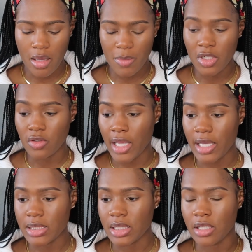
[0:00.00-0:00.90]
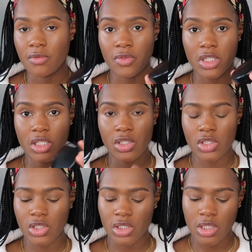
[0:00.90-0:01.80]
Mineralized Skin
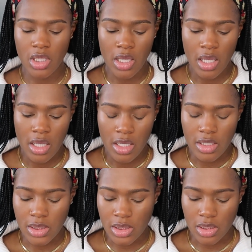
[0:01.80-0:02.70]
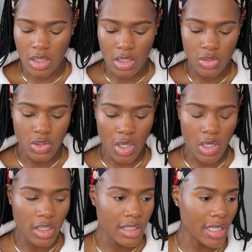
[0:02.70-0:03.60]
Finish. This is in the color
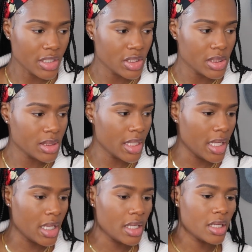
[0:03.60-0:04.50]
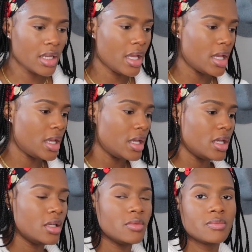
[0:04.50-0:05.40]
Dark, and I just take
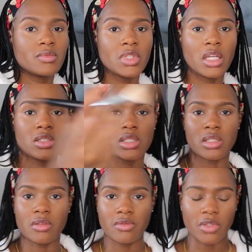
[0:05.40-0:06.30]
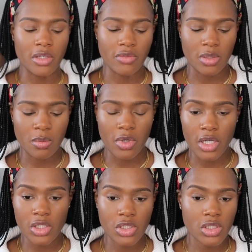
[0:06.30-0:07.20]
just a fluffy
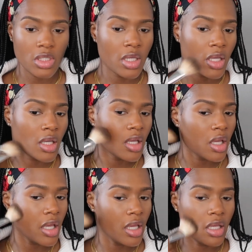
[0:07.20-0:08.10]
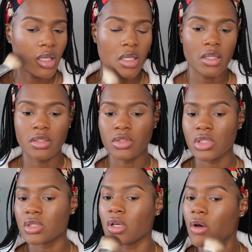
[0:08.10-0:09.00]
brush and
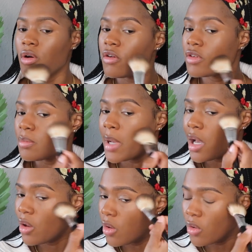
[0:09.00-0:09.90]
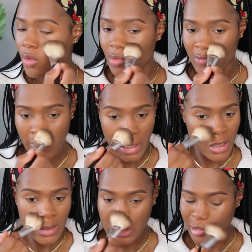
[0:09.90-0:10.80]
just go over my whole
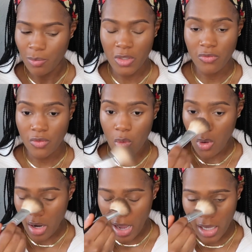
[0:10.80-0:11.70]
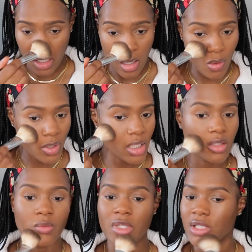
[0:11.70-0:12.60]
face before I go
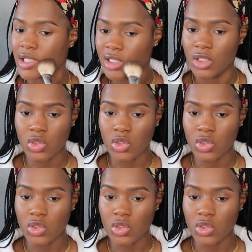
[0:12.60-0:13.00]
in with any